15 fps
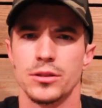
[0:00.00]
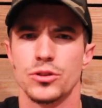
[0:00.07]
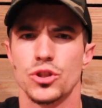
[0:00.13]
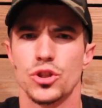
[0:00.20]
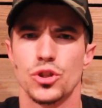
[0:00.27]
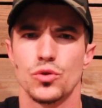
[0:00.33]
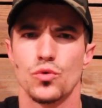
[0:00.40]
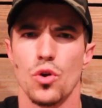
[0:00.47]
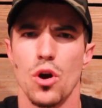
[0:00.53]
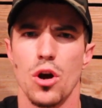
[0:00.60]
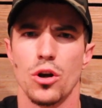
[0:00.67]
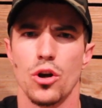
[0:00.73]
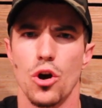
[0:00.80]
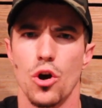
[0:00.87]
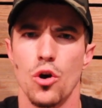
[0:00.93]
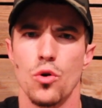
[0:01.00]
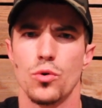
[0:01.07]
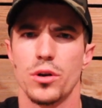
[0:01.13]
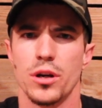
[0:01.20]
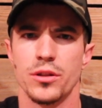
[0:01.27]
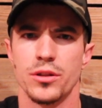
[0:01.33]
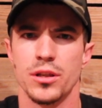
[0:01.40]
strong
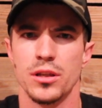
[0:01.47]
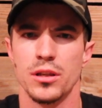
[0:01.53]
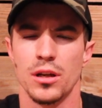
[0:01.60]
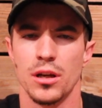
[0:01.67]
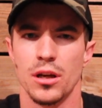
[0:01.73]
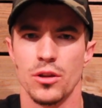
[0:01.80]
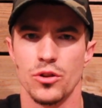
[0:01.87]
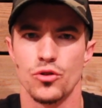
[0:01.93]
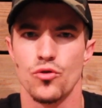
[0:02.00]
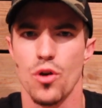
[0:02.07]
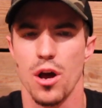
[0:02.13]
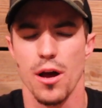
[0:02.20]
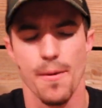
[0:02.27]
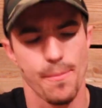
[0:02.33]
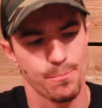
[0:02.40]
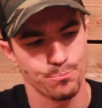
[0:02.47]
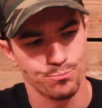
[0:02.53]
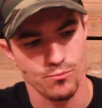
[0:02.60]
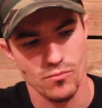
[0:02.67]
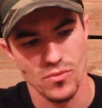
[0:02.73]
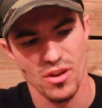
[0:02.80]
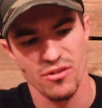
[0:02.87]
oak on the draw,
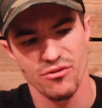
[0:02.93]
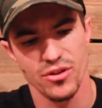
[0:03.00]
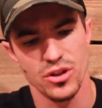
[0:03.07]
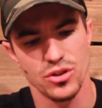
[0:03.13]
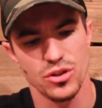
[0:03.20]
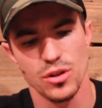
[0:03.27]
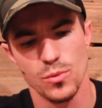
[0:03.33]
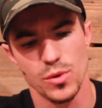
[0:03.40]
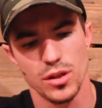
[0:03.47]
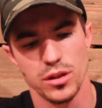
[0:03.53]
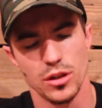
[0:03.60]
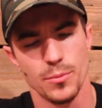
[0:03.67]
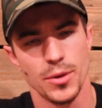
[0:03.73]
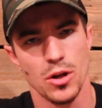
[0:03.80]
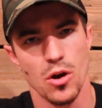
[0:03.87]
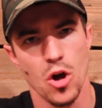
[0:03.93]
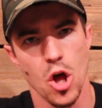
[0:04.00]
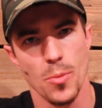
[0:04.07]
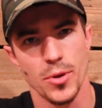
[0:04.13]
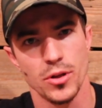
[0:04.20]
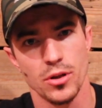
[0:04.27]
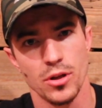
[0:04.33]
finishing with a little bit of
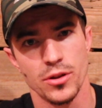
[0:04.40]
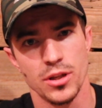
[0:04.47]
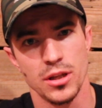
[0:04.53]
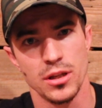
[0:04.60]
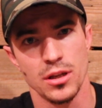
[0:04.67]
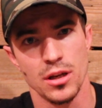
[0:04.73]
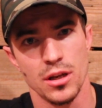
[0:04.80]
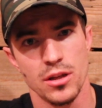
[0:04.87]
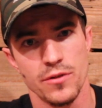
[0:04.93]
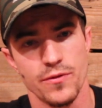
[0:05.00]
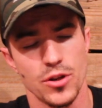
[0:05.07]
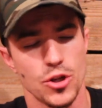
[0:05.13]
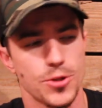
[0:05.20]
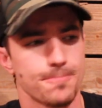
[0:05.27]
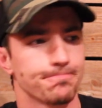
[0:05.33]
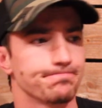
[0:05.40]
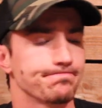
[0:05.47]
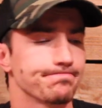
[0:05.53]
almond on the finish.